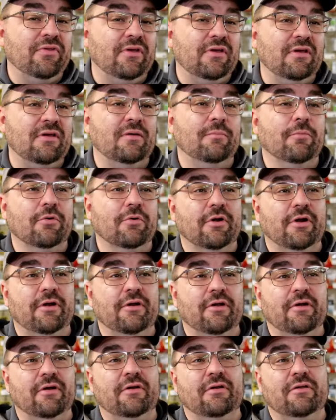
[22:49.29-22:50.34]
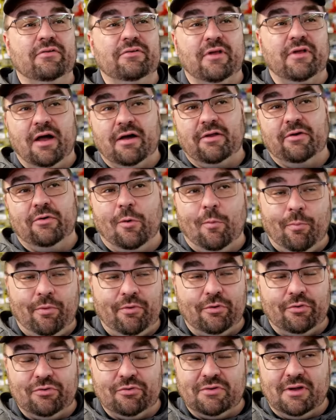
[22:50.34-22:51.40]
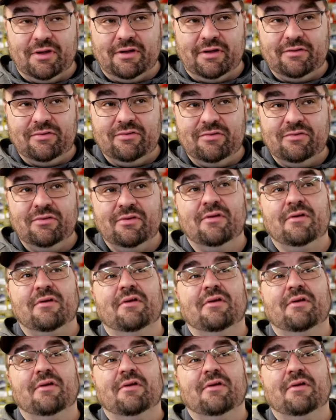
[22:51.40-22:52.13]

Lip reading: the marina, is not going to open those gates.